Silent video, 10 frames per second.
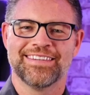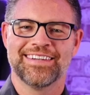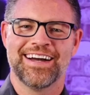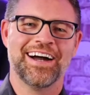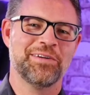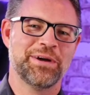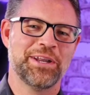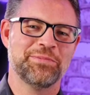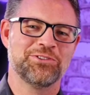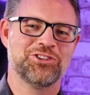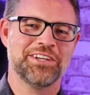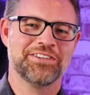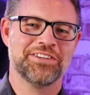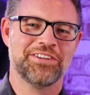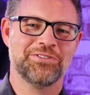Hi, my name is
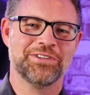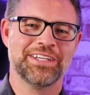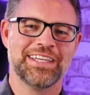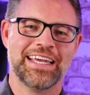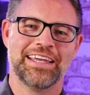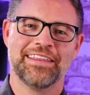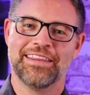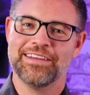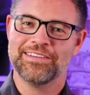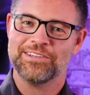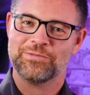Jason Hewlett, and this